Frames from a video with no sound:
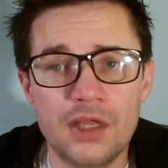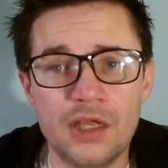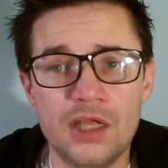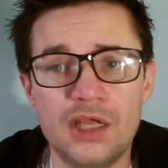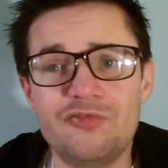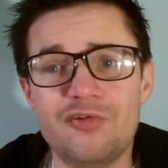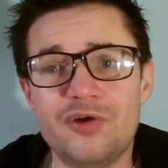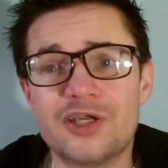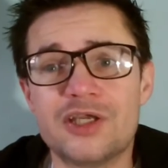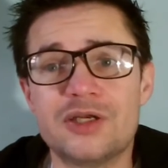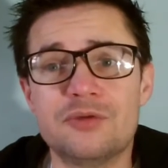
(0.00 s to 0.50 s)

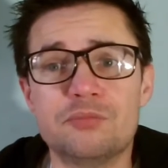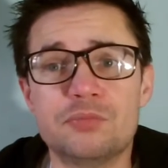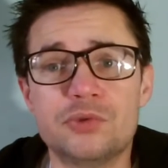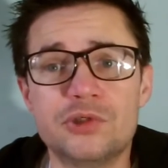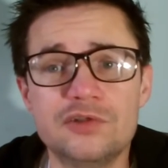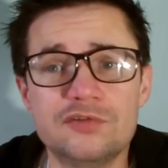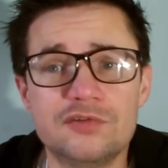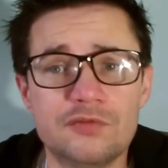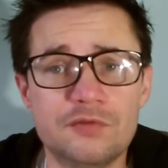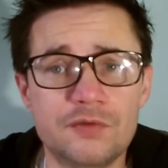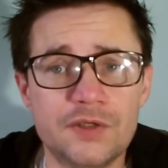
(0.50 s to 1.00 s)
If I can
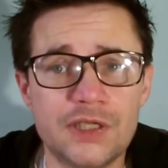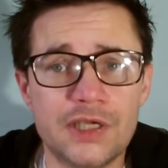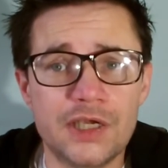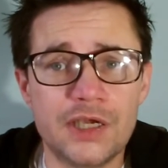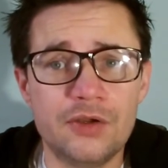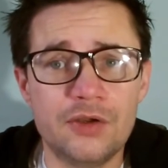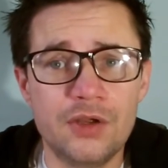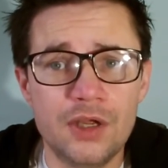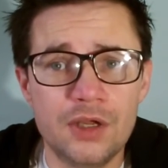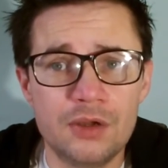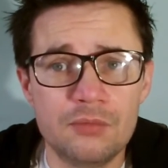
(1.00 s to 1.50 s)
improve the
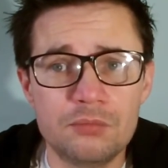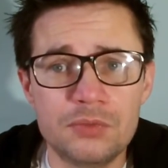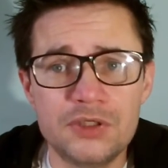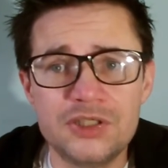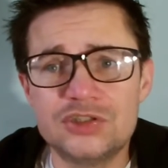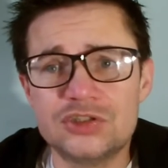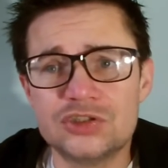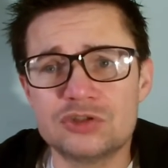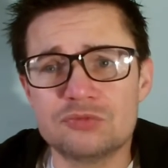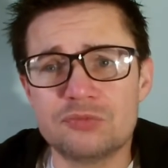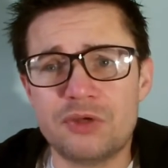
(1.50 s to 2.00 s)
video,
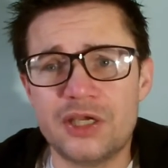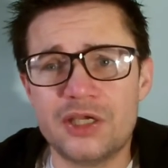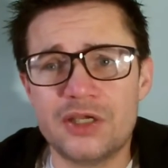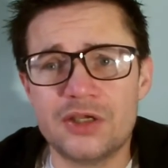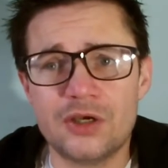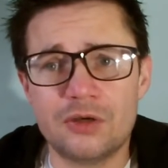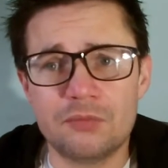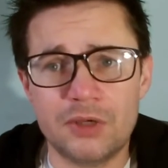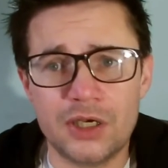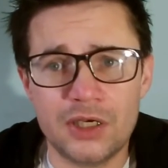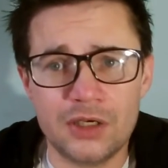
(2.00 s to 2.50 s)
please just make a
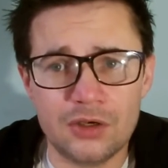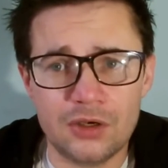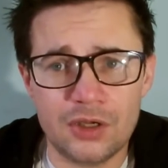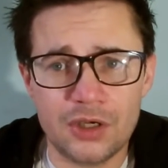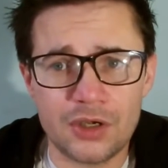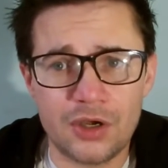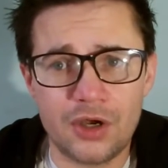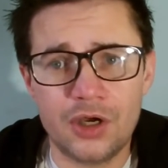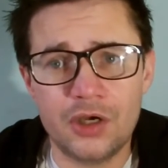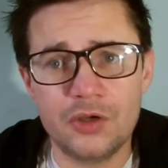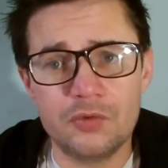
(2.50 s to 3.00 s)
comment
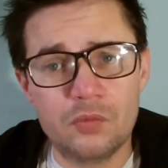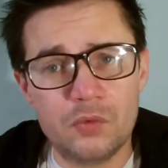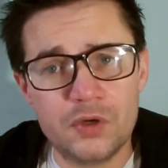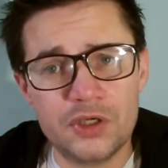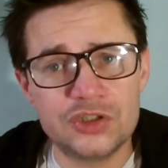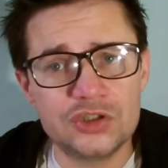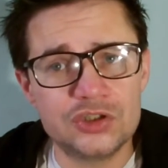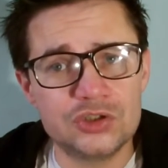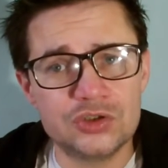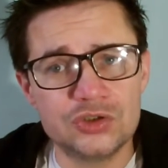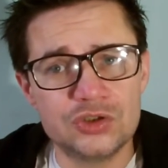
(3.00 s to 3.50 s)
like, I
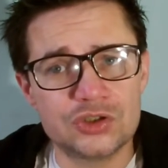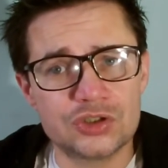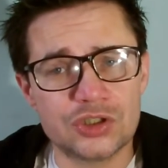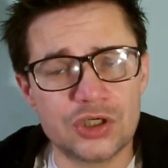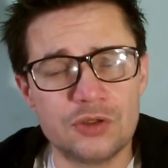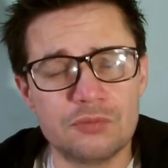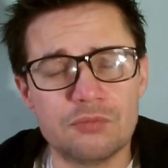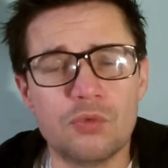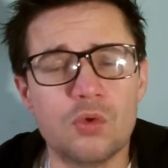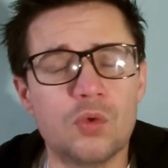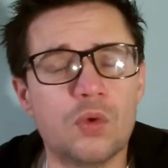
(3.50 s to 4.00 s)
wish you
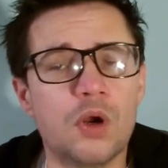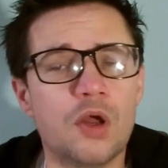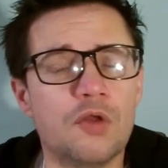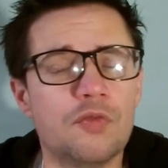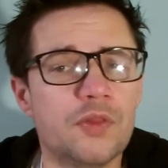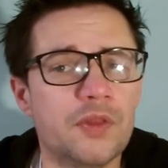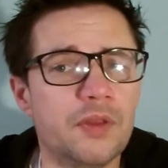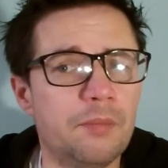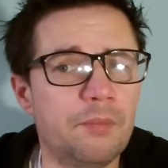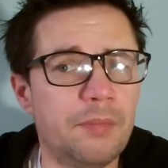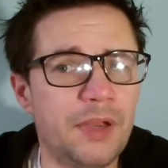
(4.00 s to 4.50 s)
showed more of
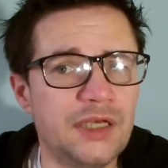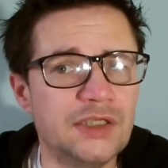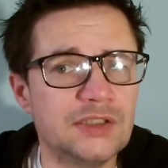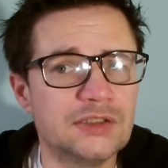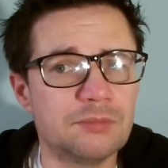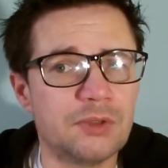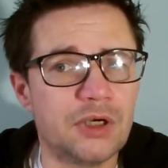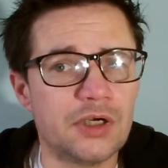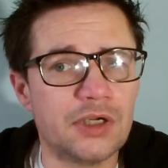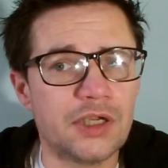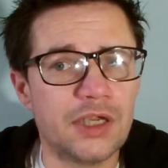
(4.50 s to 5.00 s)
the
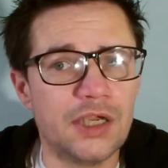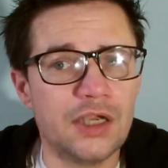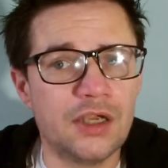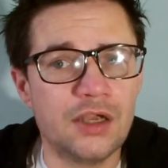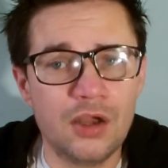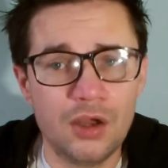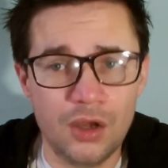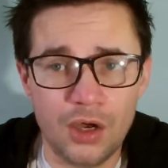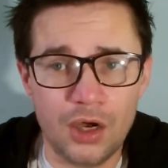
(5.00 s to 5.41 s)
benchmarking,